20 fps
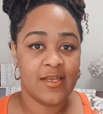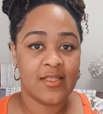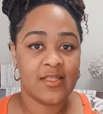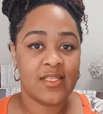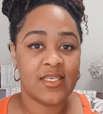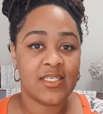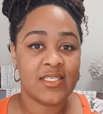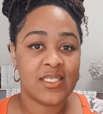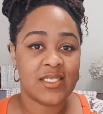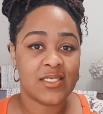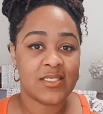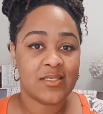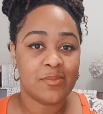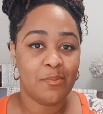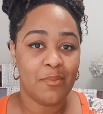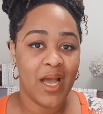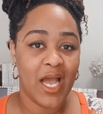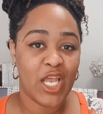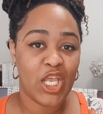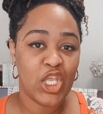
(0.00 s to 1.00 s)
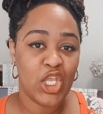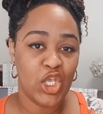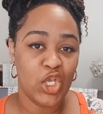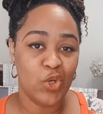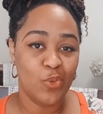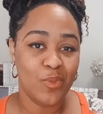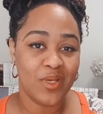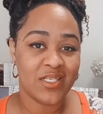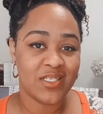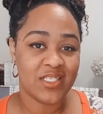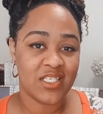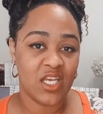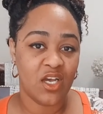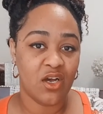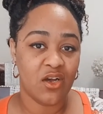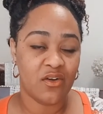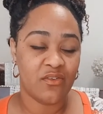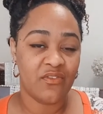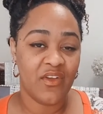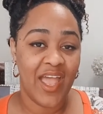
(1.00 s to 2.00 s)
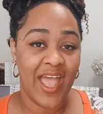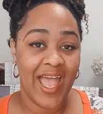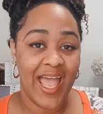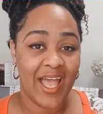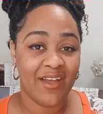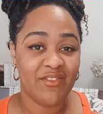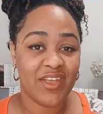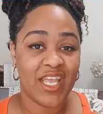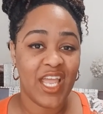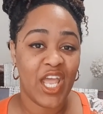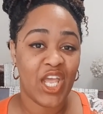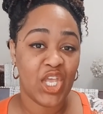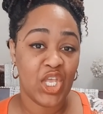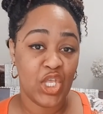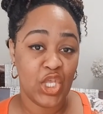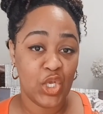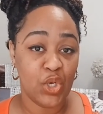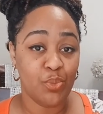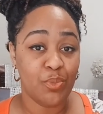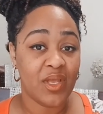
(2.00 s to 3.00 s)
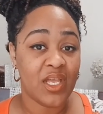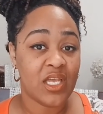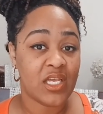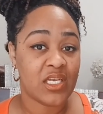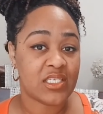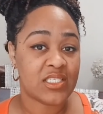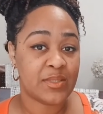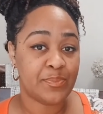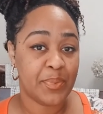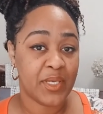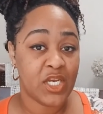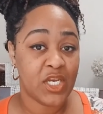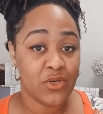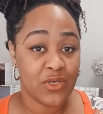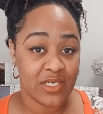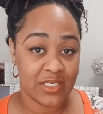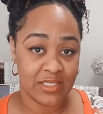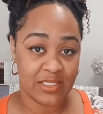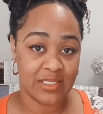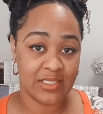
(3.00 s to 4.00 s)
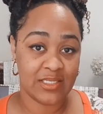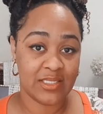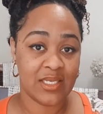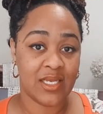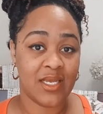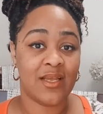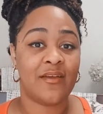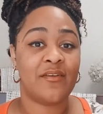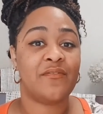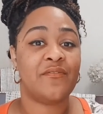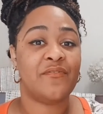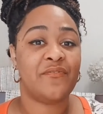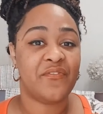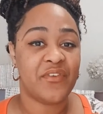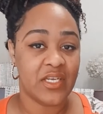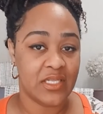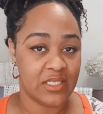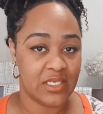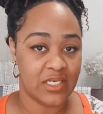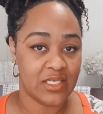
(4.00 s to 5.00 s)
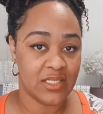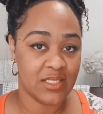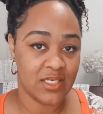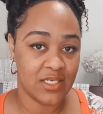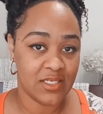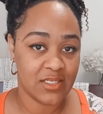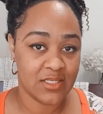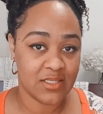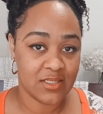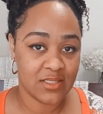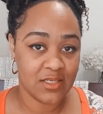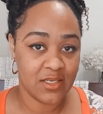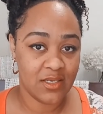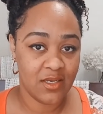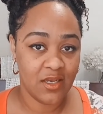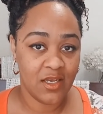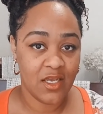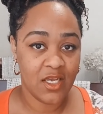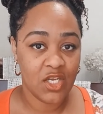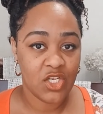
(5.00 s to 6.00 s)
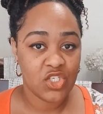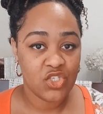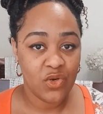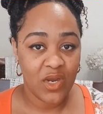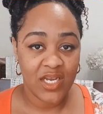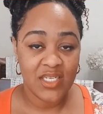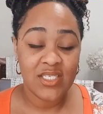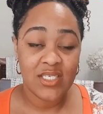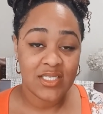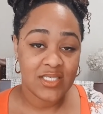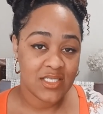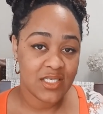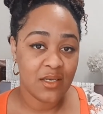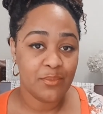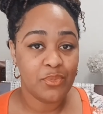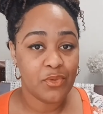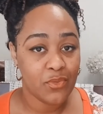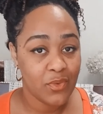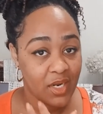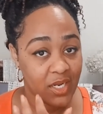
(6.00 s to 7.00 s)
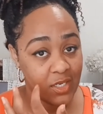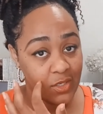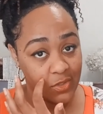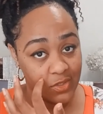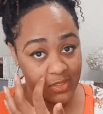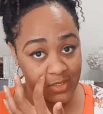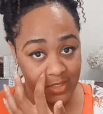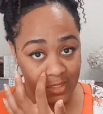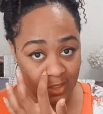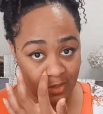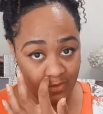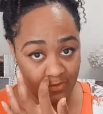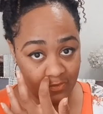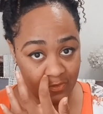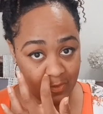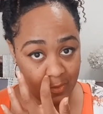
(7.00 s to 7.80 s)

This is my human self having a human experience feeling this. Try to separate yourself.